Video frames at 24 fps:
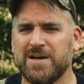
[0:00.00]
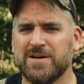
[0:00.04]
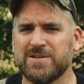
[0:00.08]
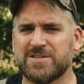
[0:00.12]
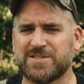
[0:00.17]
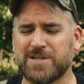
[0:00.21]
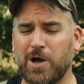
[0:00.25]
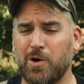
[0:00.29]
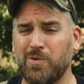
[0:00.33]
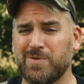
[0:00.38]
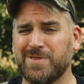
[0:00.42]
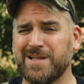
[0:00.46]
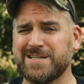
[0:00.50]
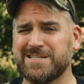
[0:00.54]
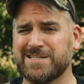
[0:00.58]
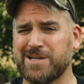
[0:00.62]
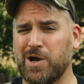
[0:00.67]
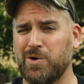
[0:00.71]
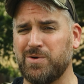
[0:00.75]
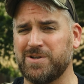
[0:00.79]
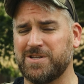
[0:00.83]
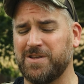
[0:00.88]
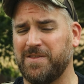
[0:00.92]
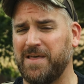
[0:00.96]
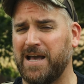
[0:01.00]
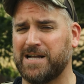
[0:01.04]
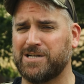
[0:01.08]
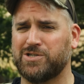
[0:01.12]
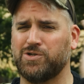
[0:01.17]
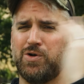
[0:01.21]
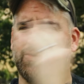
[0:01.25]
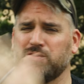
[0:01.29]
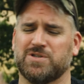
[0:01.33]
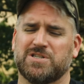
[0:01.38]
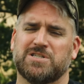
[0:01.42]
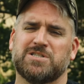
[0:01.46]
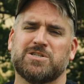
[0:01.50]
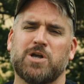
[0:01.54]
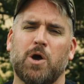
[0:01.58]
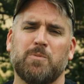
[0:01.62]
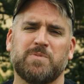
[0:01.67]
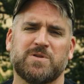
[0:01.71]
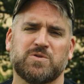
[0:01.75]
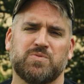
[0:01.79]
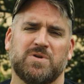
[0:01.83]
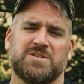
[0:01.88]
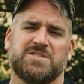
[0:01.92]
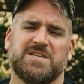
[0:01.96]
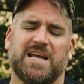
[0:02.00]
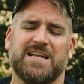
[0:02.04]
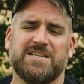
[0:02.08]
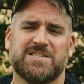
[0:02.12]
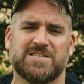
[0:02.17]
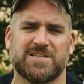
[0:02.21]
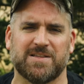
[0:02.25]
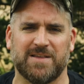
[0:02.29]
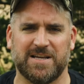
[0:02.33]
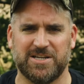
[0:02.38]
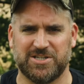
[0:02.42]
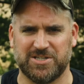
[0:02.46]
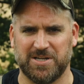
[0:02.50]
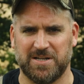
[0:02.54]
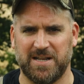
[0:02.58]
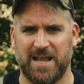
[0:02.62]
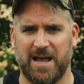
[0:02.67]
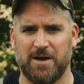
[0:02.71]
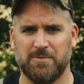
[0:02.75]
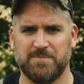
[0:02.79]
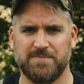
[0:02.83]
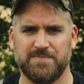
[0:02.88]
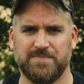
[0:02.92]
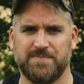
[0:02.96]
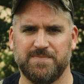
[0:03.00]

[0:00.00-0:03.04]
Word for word: So let's go into the actual scope switch installation now.